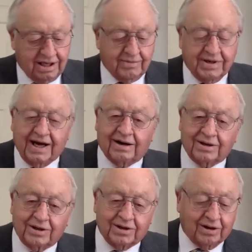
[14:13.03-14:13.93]
Now,
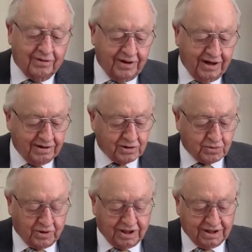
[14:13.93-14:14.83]
you know, here's
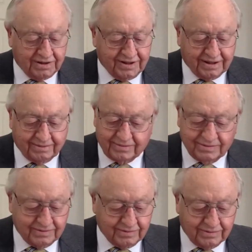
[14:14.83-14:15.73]
one that
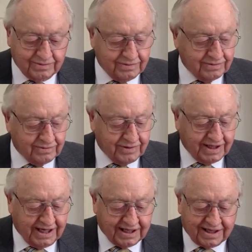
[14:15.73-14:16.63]

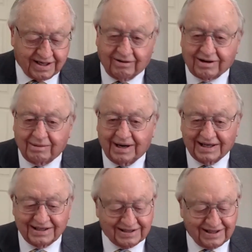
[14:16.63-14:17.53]
we've got to talk
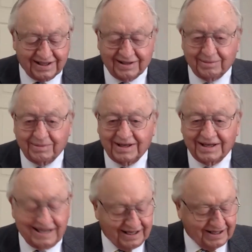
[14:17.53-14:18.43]
about just a little bit,
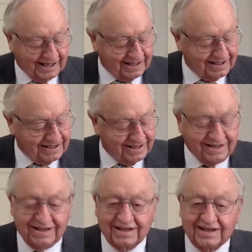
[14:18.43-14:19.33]
and that's
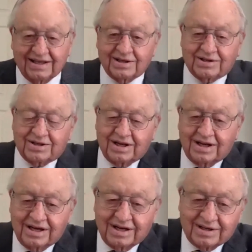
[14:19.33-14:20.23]

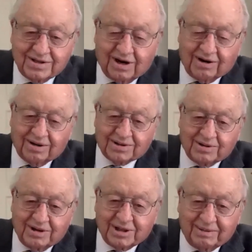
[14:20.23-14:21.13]
Charles
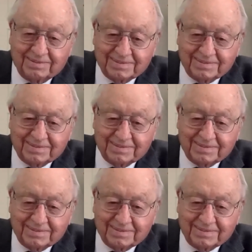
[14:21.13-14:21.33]
Grisham.